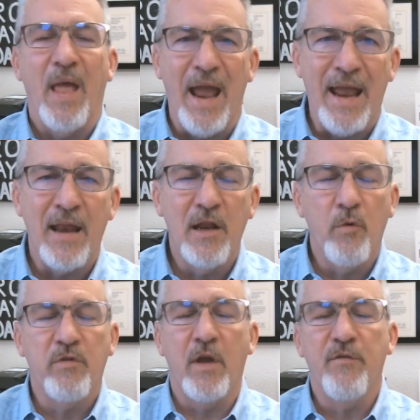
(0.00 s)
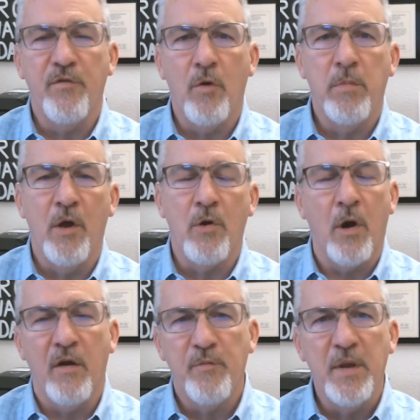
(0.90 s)
and it was a full-blown
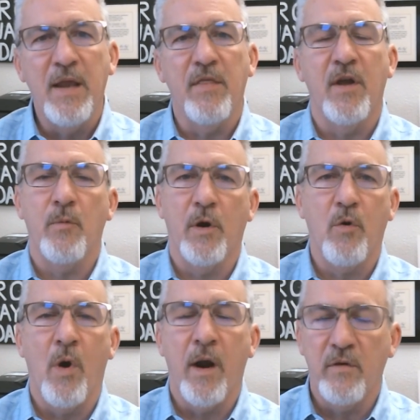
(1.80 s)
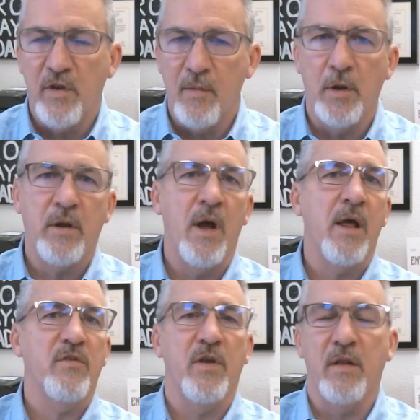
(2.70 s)
RFP that required table of
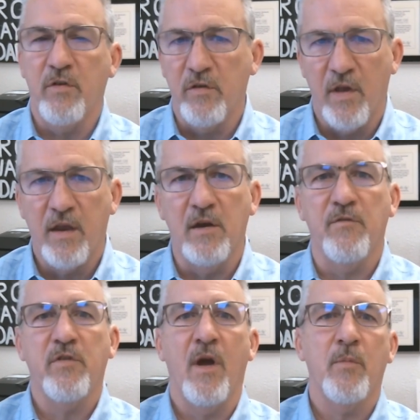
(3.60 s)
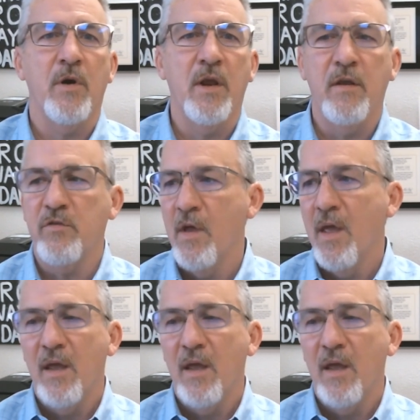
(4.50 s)
contents, executive summaries,